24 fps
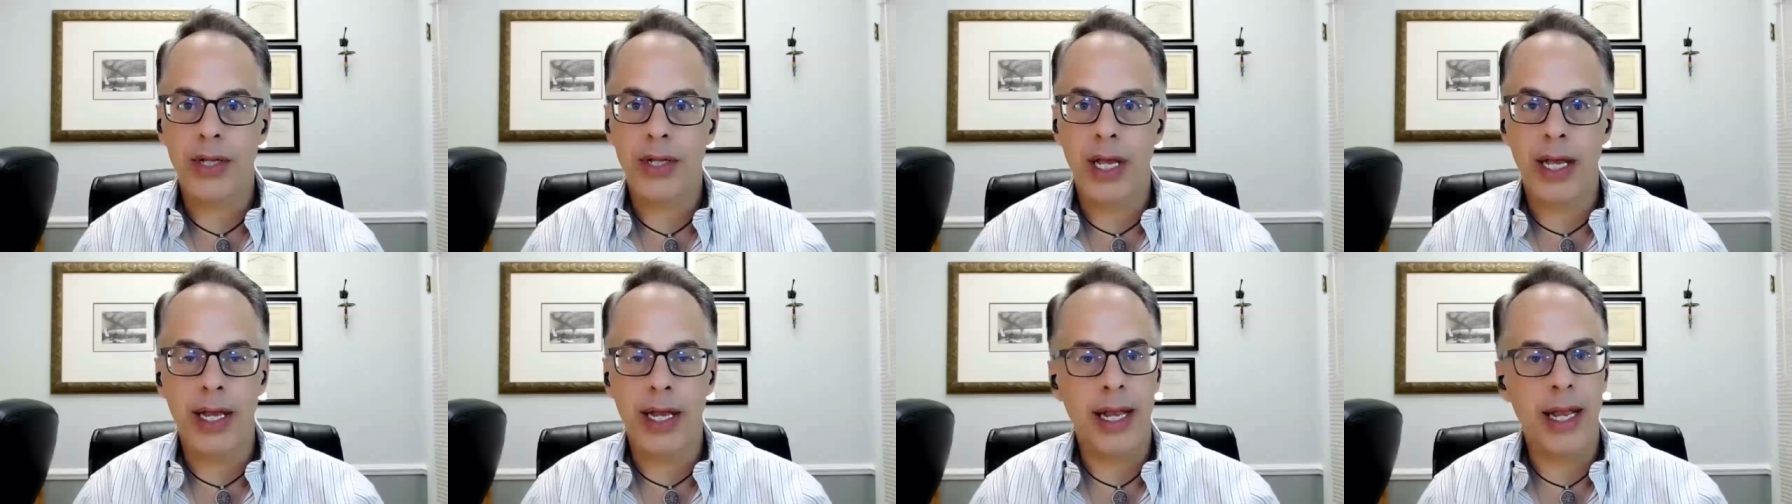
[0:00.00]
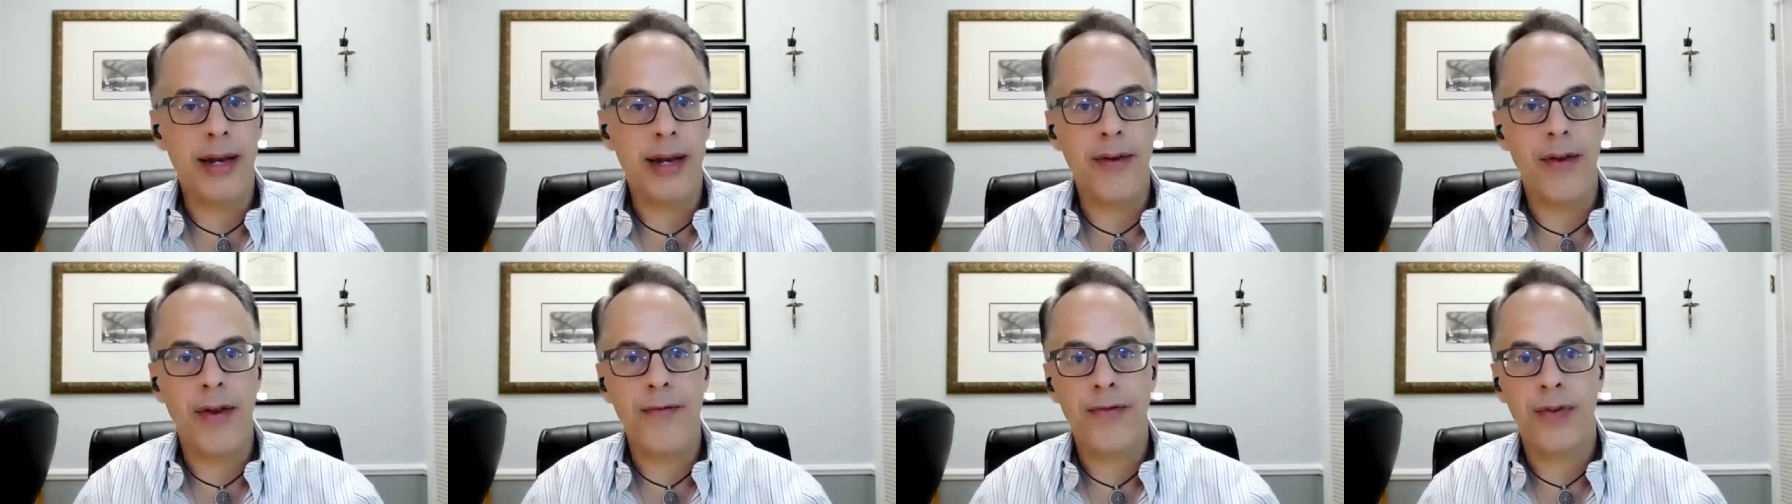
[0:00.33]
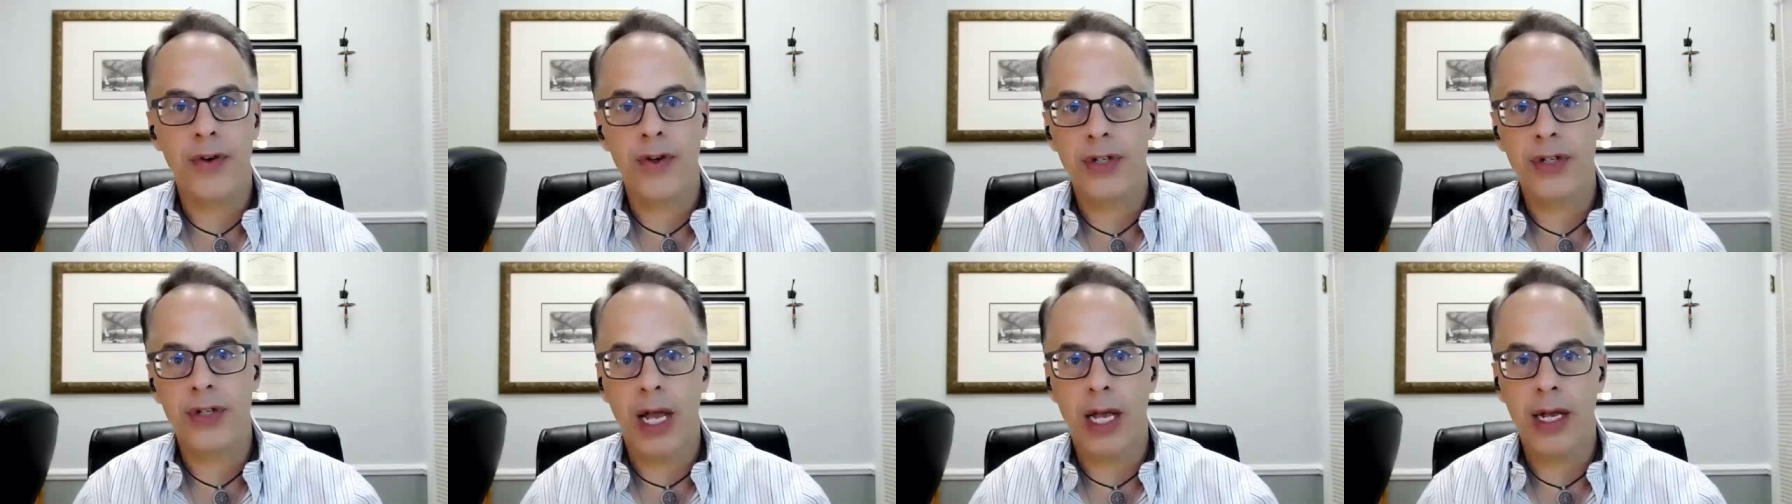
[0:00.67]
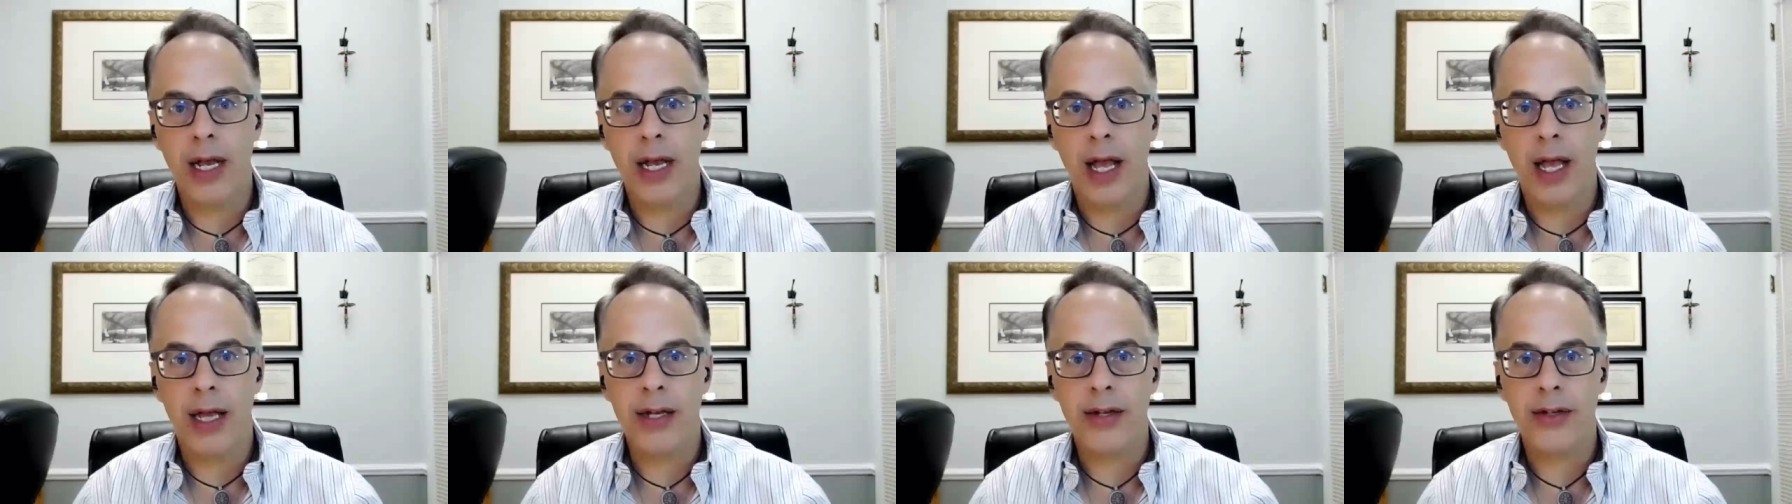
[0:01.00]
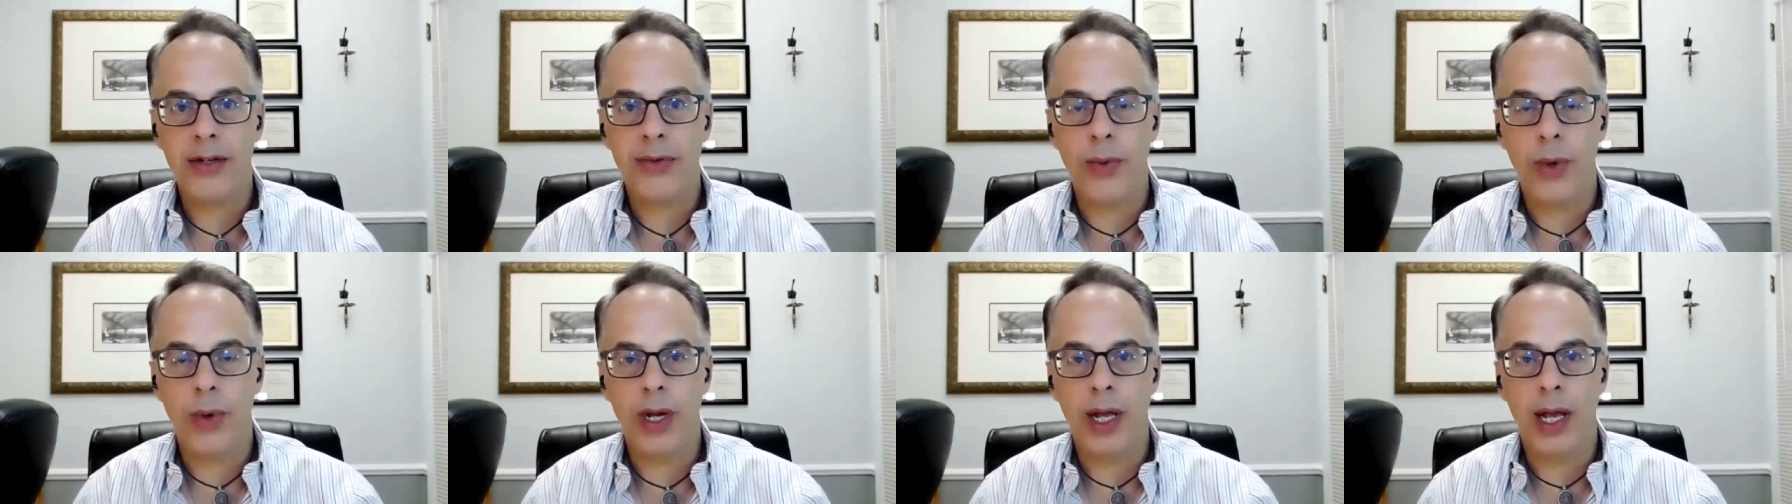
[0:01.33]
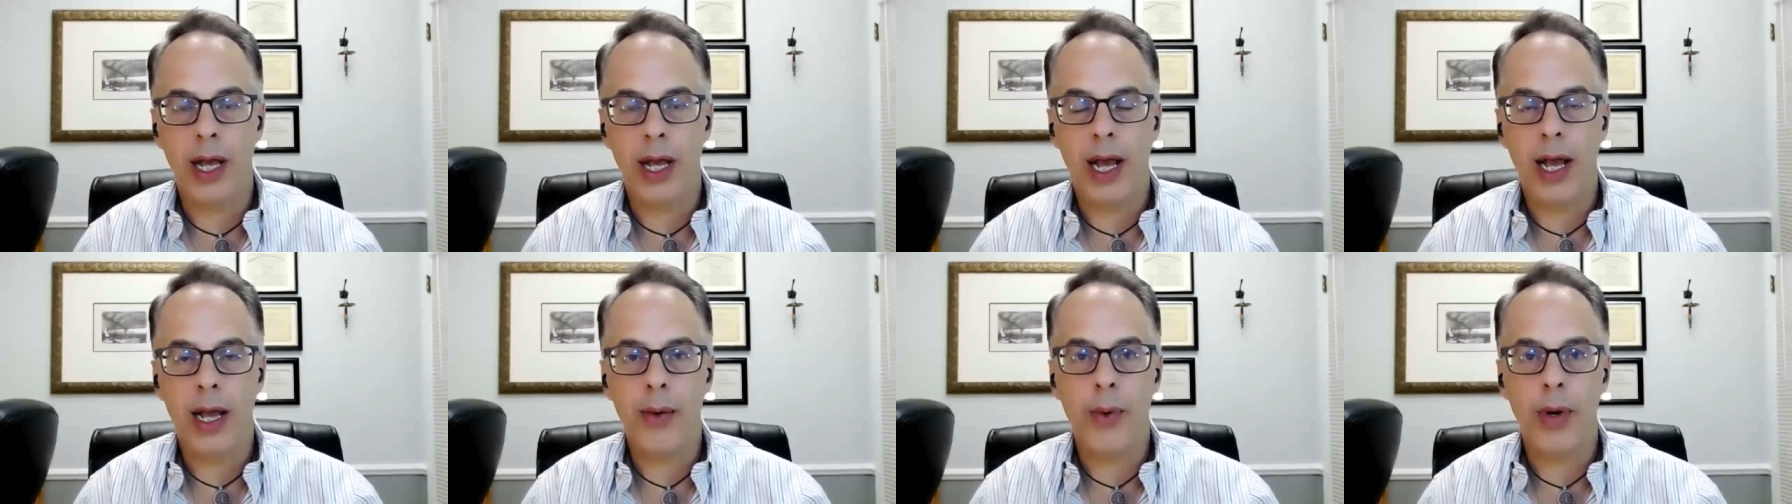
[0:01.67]
and first,
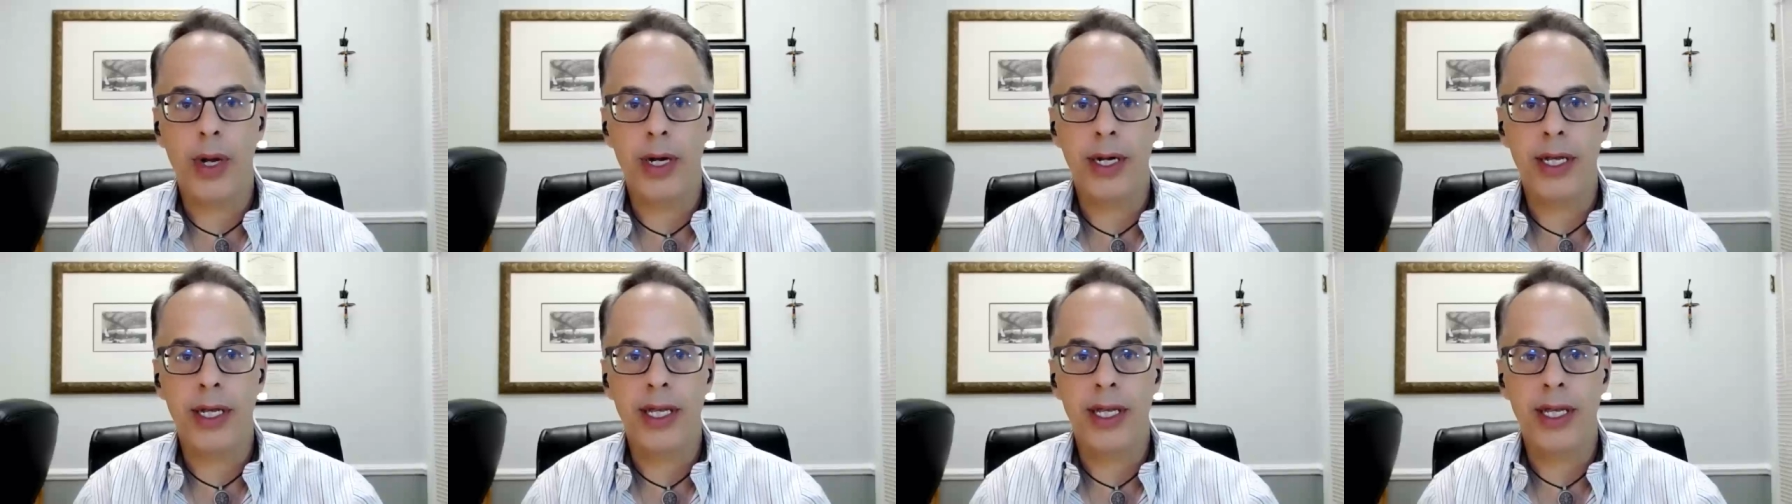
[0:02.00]
I want to